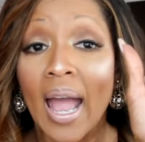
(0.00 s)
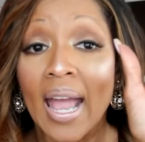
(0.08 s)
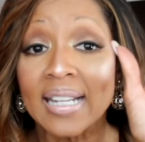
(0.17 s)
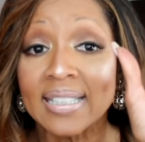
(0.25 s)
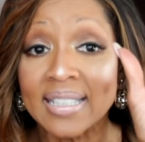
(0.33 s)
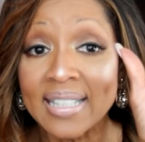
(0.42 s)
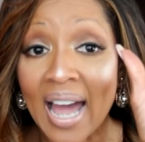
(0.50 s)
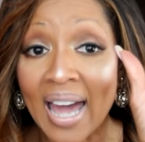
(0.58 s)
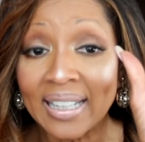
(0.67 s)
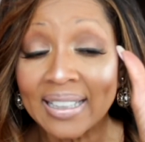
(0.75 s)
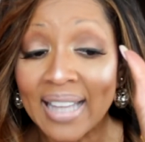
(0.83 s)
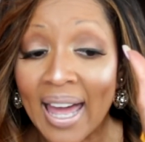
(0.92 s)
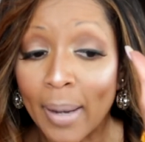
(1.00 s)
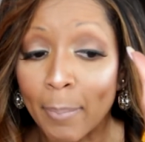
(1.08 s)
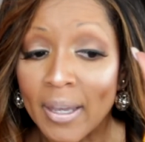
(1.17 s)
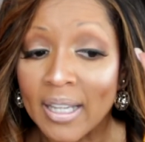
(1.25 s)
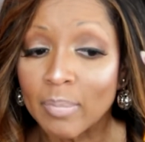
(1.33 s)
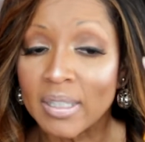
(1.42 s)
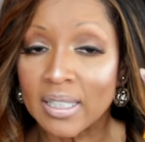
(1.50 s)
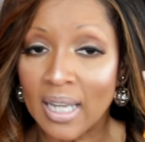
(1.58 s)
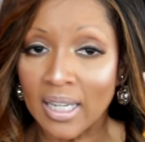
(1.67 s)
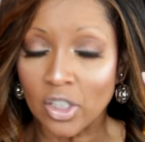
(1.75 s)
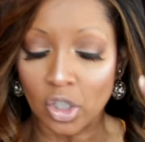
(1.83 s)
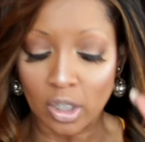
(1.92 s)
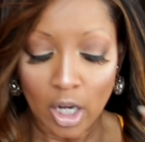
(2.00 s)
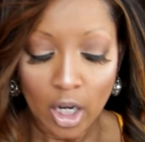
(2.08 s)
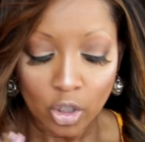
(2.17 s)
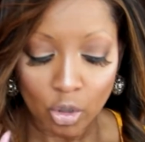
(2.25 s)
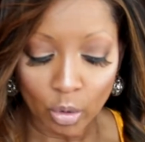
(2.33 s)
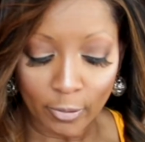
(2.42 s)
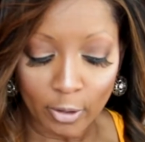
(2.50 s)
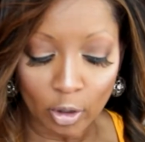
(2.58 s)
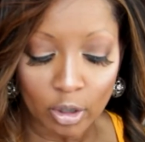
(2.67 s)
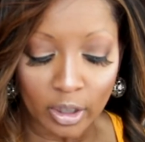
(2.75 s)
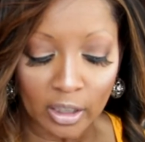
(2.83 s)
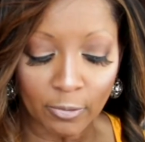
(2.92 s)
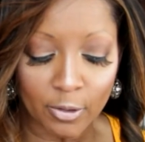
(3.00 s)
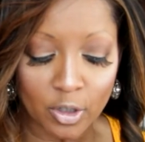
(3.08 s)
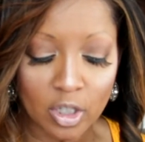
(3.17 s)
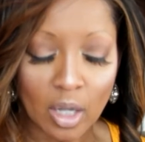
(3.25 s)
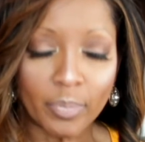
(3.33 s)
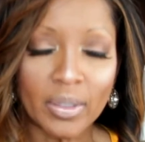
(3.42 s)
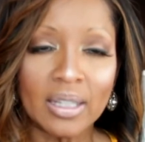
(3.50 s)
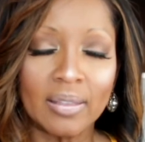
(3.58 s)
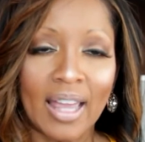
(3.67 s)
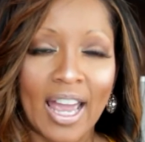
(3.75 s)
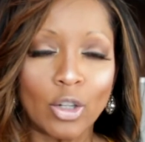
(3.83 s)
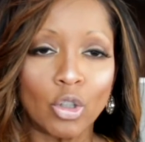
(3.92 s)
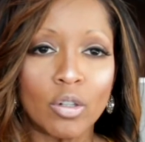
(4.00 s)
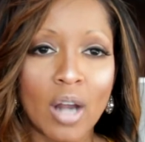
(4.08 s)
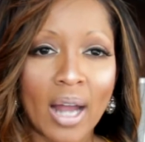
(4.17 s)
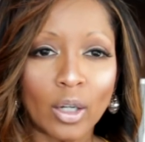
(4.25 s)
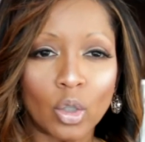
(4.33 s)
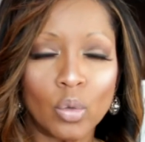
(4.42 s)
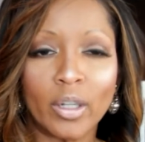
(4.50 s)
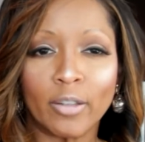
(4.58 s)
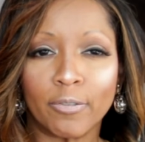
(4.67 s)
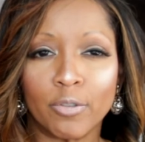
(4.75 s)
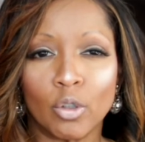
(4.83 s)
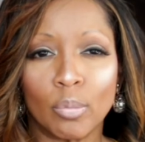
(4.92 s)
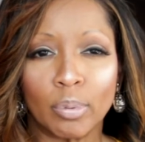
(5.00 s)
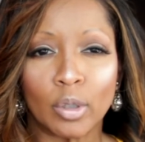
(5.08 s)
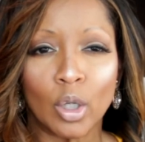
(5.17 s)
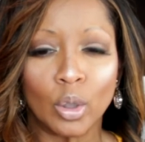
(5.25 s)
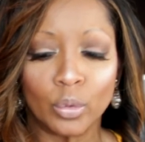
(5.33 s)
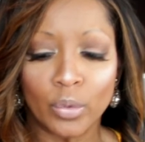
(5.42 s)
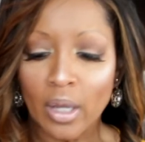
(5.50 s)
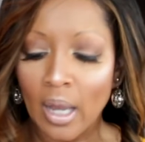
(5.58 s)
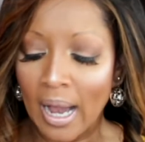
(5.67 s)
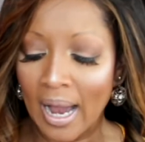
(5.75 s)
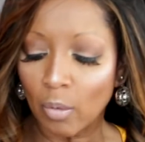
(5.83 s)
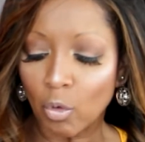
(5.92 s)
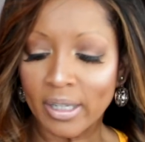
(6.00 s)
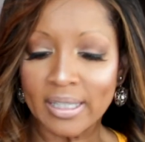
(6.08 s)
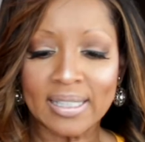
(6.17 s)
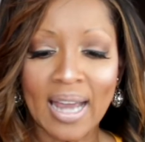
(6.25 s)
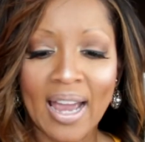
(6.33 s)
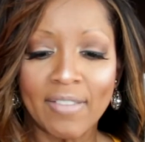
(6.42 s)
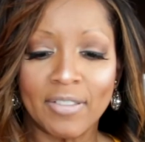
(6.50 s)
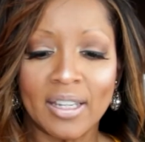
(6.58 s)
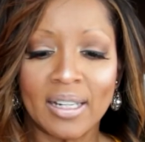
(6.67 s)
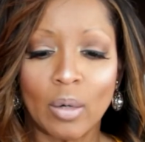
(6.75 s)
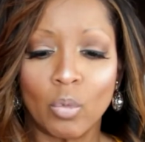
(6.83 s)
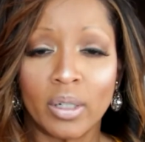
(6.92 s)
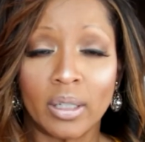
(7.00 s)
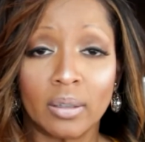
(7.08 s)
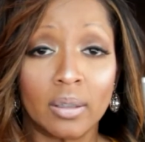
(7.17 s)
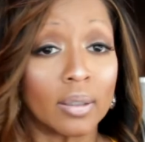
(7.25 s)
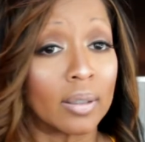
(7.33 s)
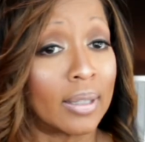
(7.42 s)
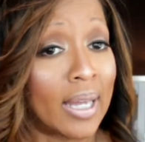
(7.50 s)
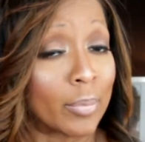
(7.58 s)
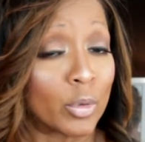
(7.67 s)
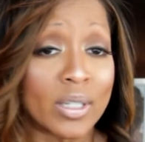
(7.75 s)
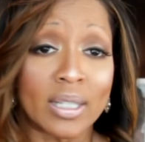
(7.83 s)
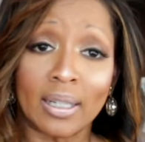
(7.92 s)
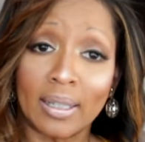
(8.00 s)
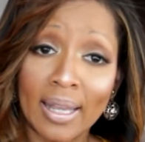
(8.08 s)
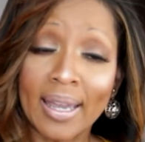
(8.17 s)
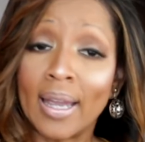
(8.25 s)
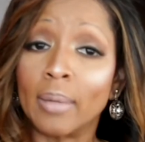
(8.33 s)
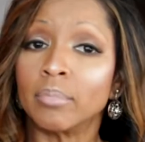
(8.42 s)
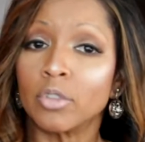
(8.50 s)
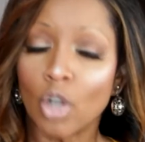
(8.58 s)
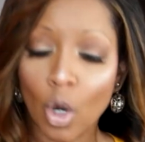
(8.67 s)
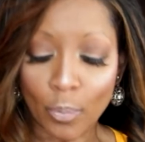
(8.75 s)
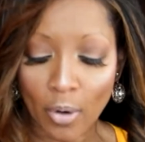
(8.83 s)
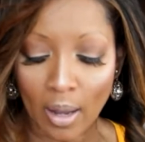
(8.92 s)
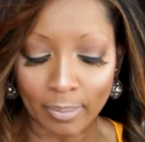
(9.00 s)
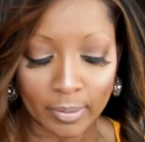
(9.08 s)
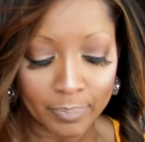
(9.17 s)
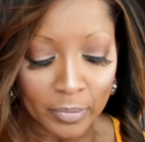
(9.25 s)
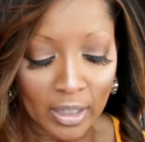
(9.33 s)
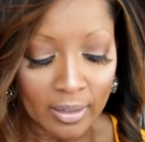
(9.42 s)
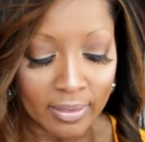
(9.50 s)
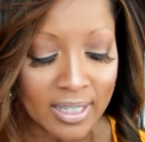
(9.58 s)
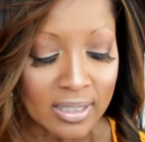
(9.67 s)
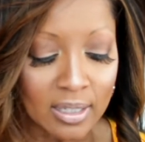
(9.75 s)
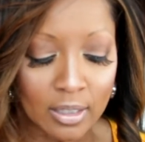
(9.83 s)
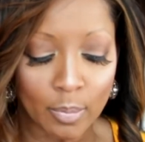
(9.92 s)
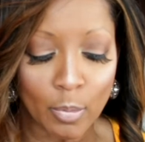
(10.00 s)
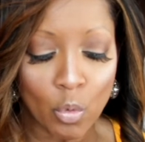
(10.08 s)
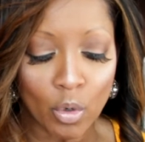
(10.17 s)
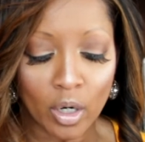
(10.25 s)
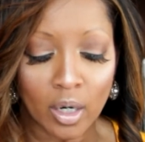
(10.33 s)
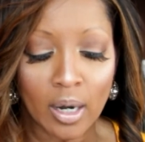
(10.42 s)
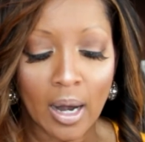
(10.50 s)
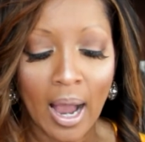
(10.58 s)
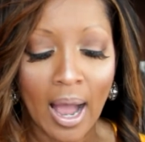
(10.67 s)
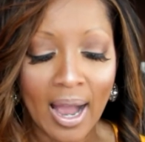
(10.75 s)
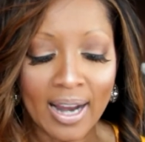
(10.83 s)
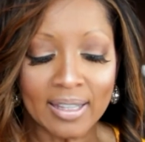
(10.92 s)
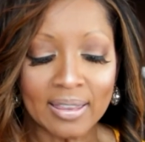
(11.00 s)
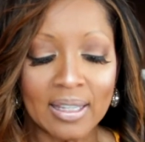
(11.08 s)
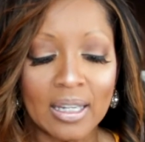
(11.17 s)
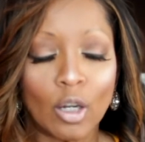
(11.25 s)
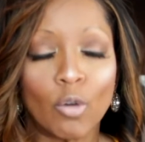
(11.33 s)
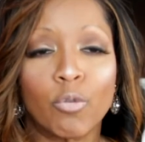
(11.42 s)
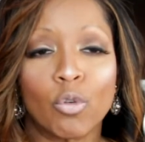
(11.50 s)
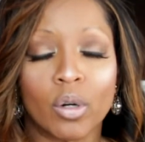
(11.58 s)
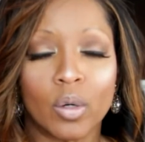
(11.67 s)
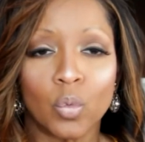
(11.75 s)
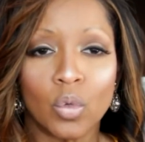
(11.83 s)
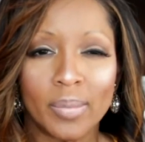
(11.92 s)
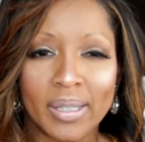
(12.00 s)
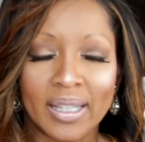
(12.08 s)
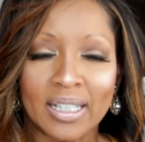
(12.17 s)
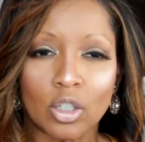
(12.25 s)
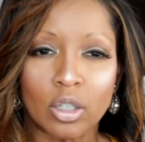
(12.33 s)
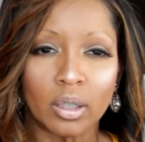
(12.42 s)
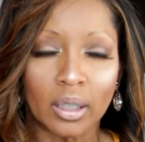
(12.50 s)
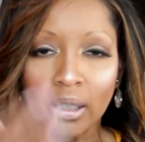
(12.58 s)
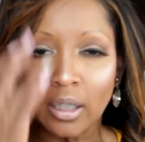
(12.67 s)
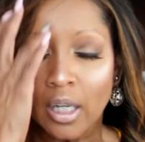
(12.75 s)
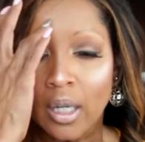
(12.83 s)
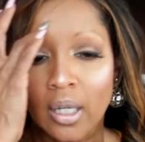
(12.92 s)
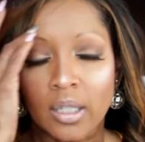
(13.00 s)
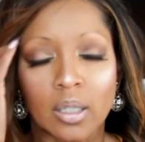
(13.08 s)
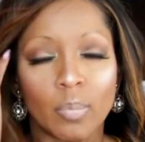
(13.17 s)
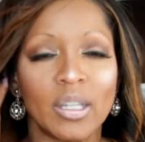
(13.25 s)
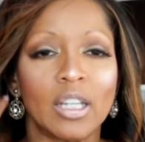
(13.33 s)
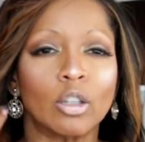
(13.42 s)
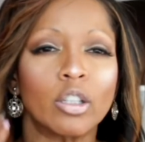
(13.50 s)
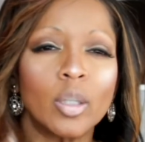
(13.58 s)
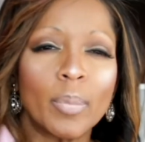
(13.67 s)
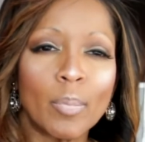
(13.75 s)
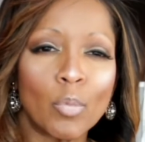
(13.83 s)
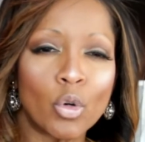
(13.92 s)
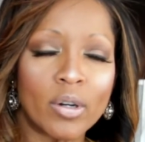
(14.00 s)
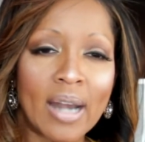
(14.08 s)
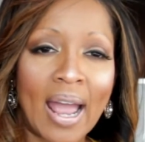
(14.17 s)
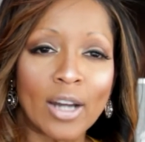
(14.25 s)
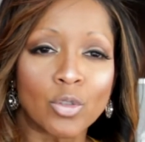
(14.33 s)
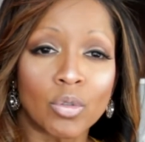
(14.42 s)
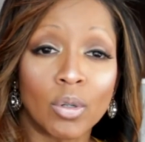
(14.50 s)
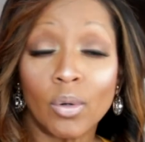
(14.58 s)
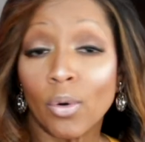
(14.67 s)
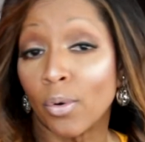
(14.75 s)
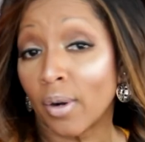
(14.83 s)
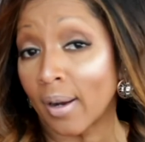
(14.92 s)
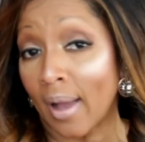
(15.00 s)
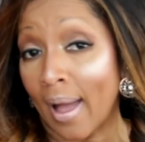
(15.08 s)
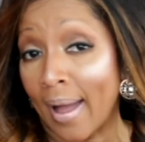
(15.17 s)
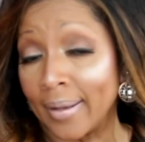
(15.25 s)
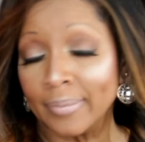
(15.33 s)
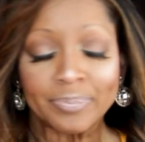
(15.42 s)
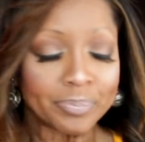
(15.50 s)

It's not a lot of pigmentation. So if you're looking for something that you're not going full blown, I want to dive in, I want to look glamorous and glam, no problem. This is more, I think, for a woman that's looking to be a little bit more natural, or a guy,